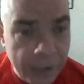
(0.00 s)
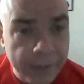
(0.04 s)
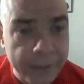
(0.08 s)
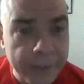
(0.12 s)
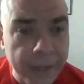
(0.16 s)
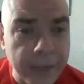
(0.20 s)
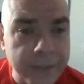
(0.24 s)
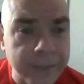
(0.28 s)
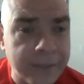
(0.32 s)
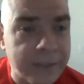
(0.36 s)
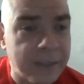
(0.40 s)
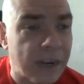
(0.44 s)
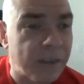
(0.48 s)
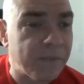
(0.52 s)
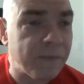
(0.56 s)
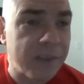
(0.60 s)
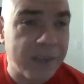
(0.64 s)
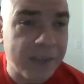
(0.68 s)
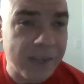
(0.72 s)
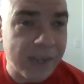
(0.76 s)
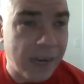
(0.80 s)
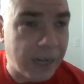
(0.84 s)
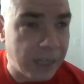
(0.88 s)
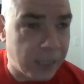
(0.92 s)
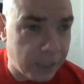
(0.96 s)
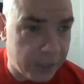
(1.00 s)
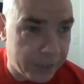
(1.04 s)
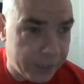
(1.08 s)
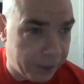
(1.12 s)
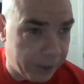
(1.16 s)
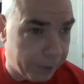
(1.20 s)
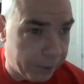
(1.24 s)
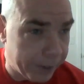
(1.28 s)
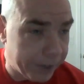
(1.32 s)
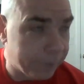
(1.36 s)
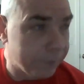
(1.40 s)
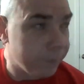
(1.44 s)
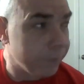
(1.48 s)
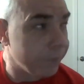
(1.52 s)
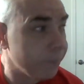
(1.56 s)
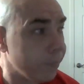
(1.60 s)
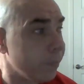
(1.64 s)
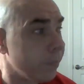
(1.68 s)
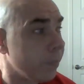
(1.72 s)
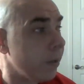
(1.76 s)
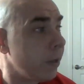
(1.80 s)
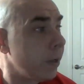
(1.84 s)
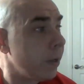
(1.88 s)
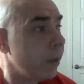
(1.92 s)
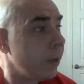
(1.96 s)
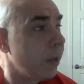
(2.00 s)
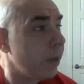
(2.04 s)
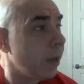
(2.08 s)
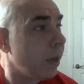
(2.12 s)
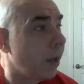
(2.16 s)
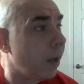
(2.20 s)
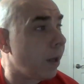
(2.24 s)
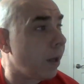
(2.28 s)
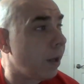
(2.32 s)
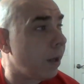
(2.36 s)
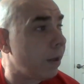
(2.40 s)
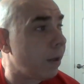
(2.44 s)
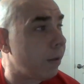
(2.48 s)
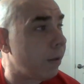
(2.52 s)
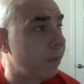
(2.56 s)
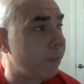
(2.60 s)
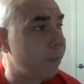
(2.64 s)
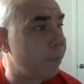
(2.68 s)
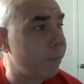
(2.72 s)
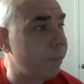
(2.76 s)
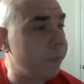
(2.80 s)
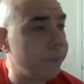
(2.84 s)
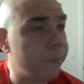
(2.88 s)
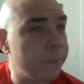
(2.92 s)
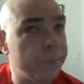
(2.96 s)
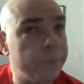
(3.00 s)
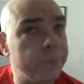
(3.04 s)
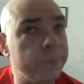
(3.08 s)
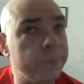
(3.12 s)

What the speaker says: That stuff is legendary. um